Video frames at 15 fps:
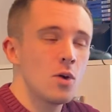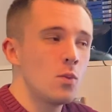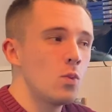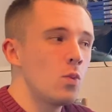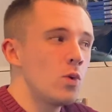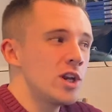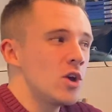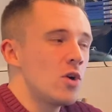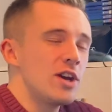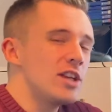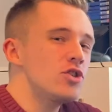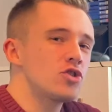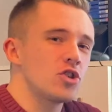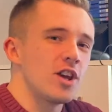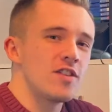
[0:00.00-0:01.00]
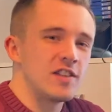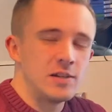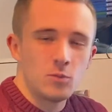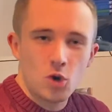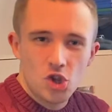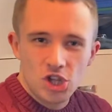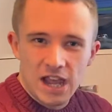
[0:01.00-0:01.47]
We're not interested in
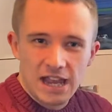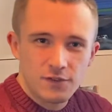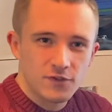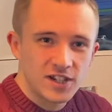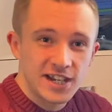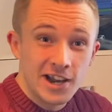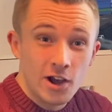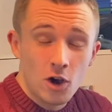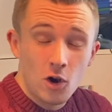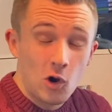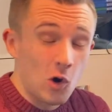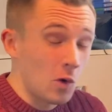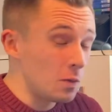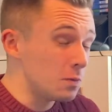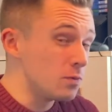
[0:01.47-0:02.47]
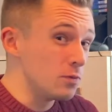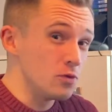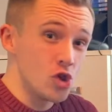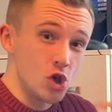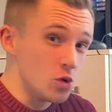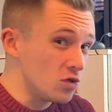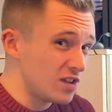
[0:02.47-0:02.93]
what she had for dinner on
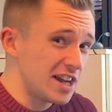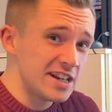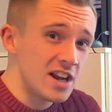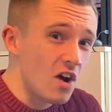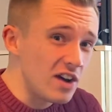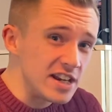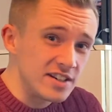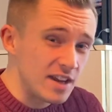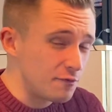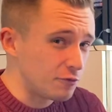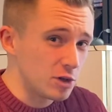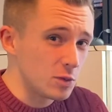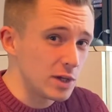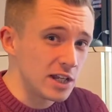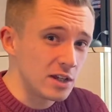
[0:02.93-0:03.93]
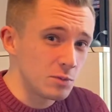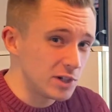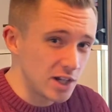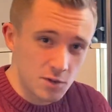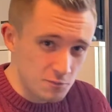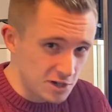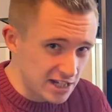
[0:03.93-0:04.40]
Tuesday night every week. We
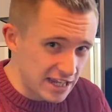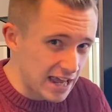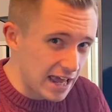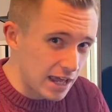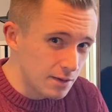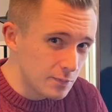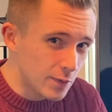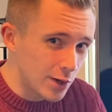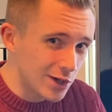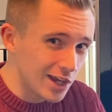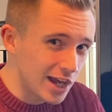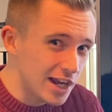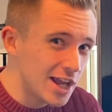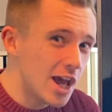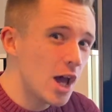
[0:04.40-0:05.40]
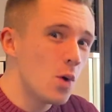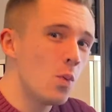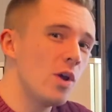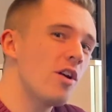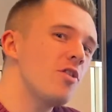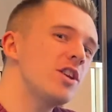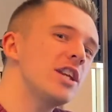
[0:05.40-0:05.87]
don't really care, okay? We're
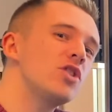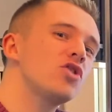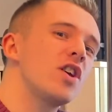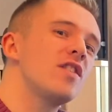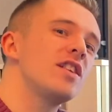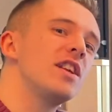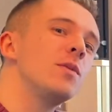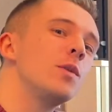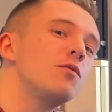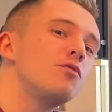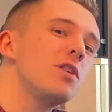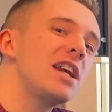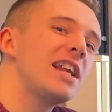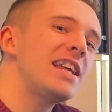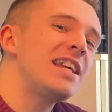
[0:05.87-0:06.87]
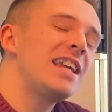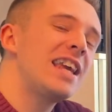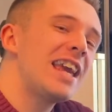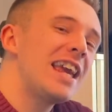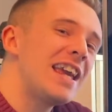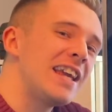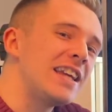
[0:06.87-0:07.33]
only interested in the really
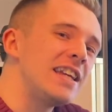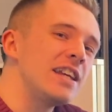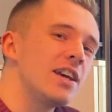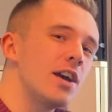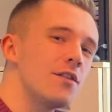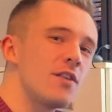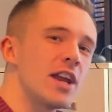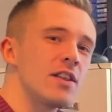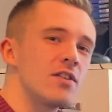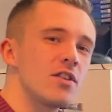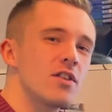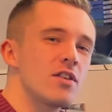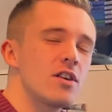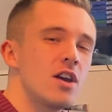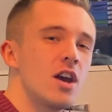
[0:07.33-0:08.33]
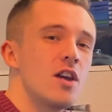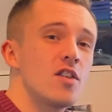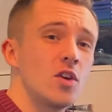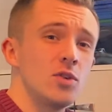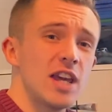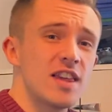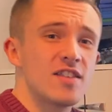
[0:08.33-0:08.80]
key events. So
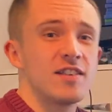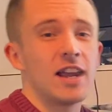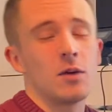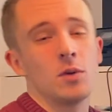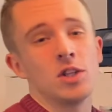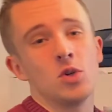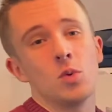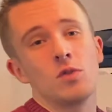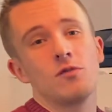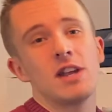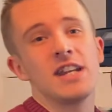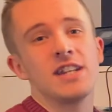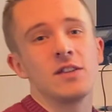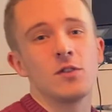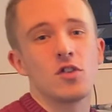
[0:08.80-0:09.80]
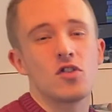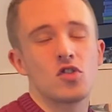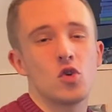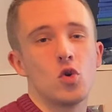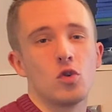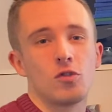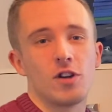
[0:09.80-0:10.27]
yesterday when you were reading the
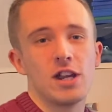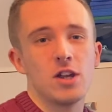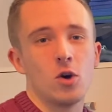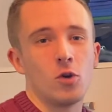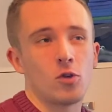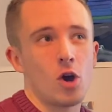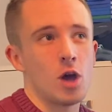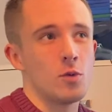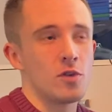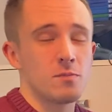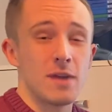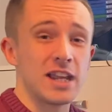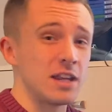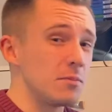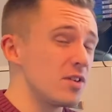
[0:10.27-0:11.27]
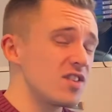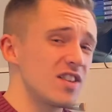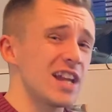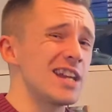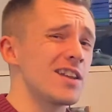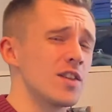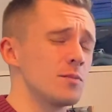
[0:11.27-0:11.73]
story, or I was making
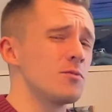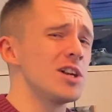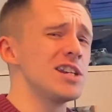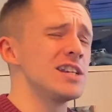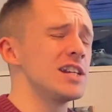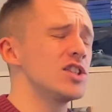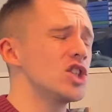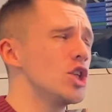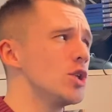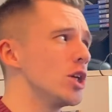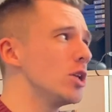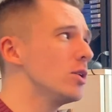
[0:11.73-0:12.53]
mistakes and reading it to you,